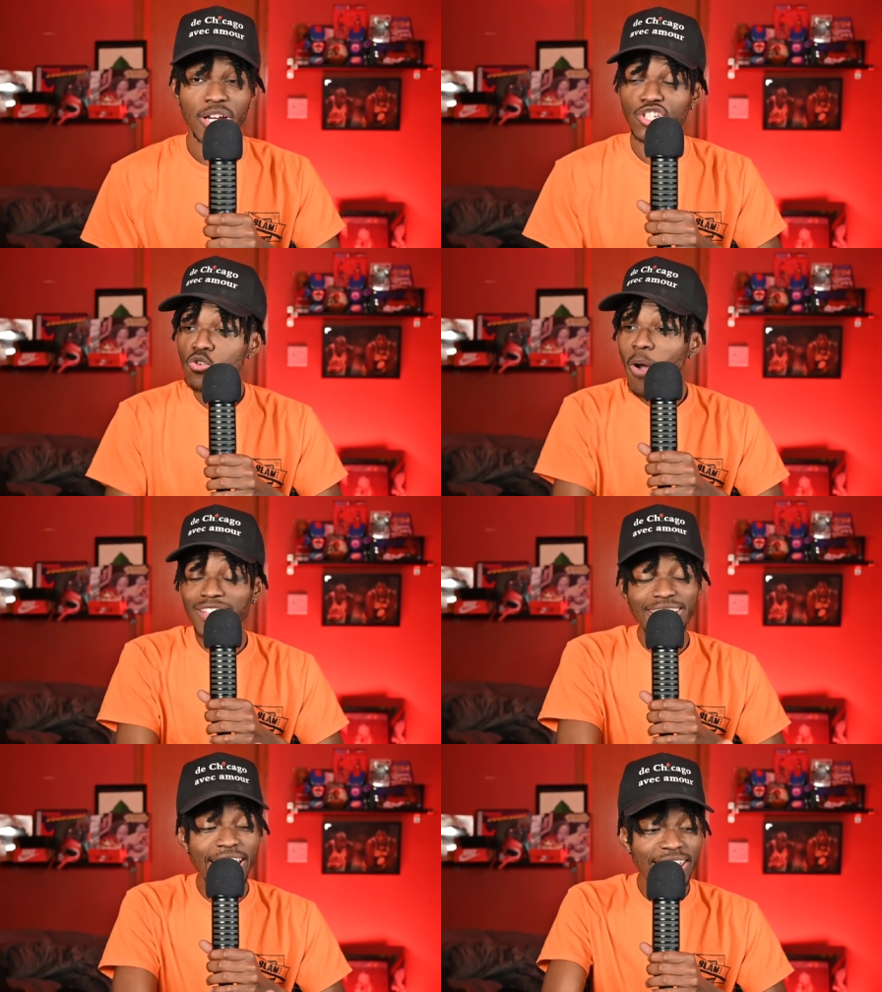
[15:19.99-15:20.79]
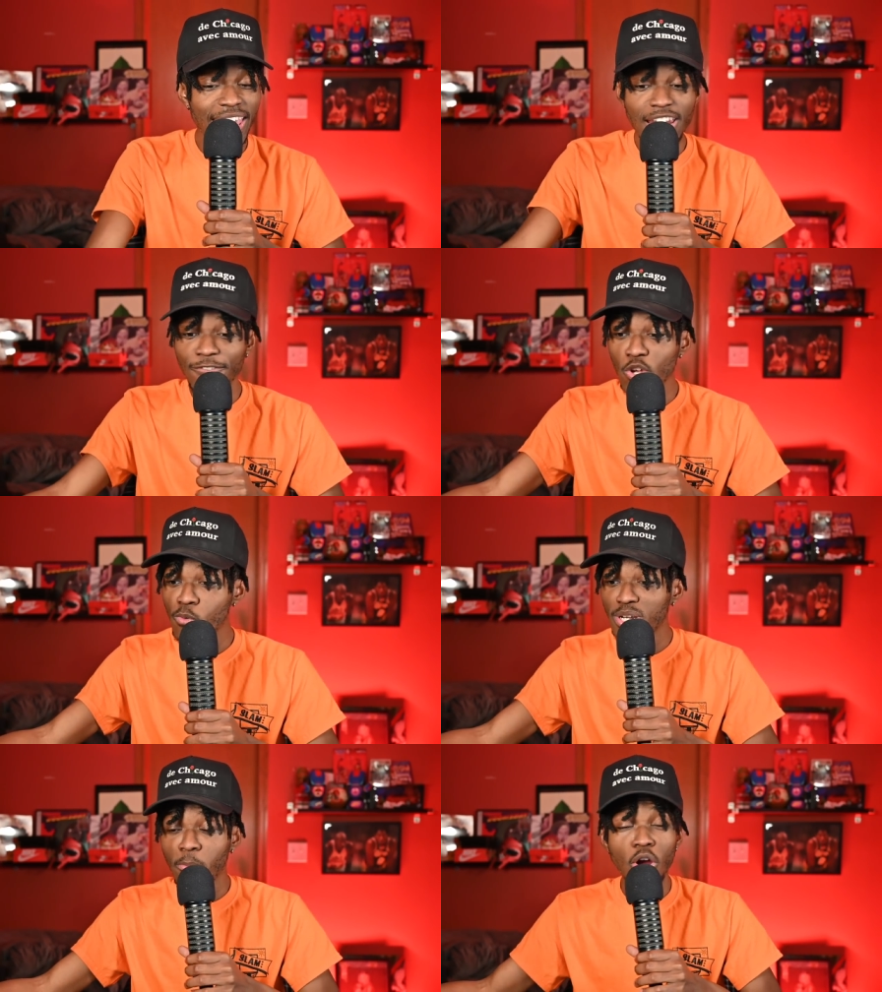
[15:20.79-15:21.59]
Because you watch any interview
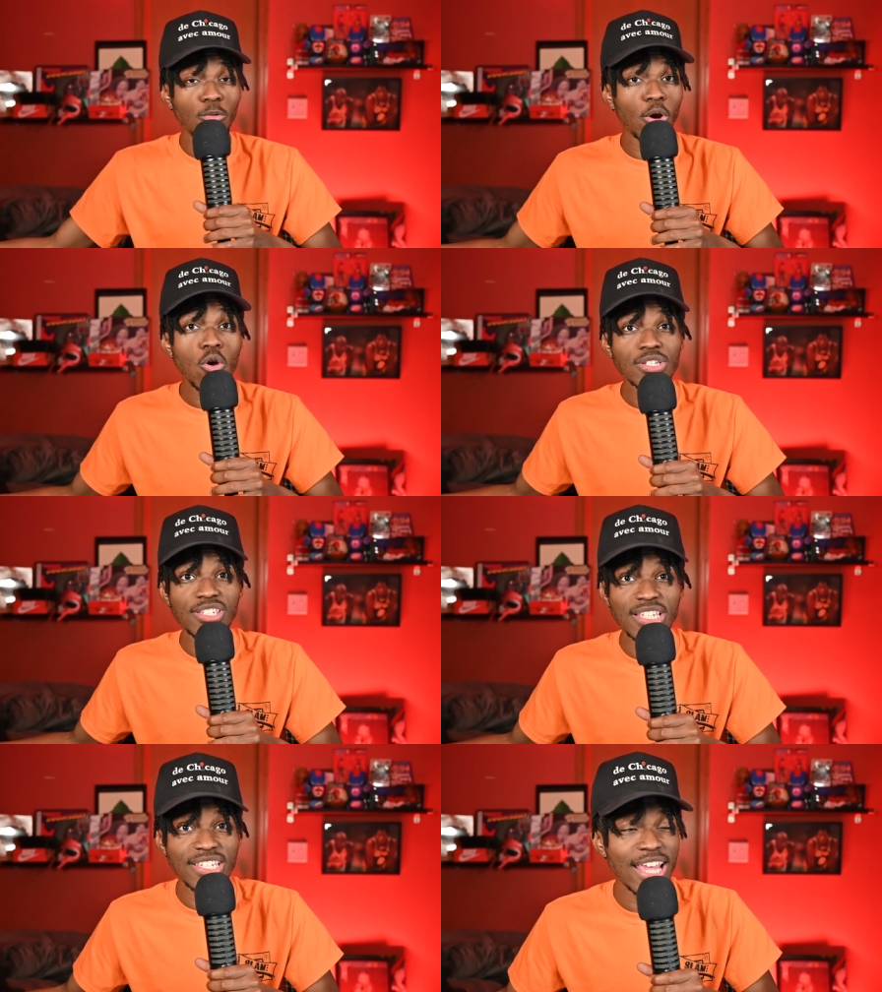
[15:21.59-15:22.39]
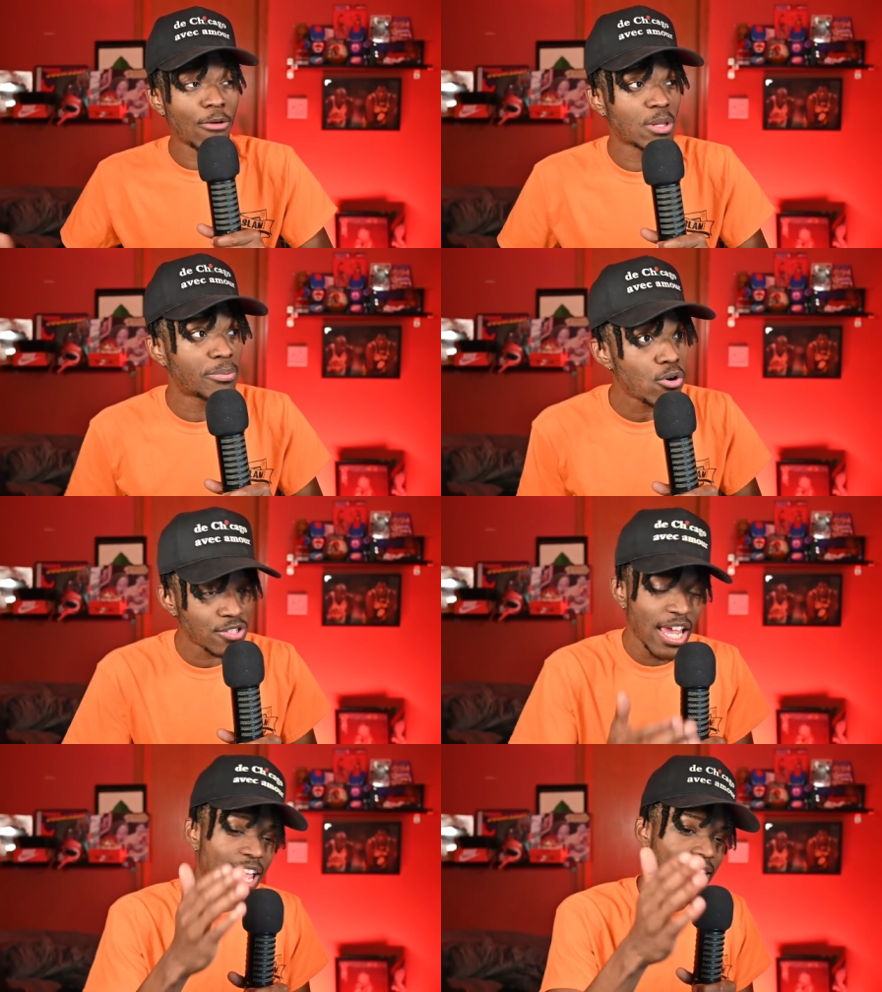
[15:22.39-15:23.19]
with DeMar DeRozan since he signed with the Bulls,